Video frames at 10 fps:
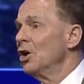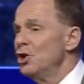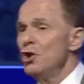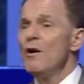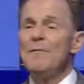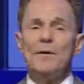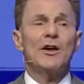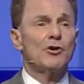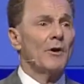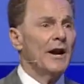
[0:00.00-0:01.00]
You have
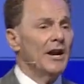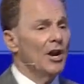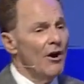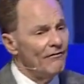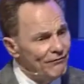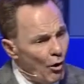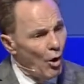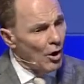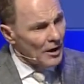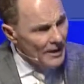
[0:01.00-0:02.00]
been created
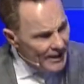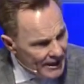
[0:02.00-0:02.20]
for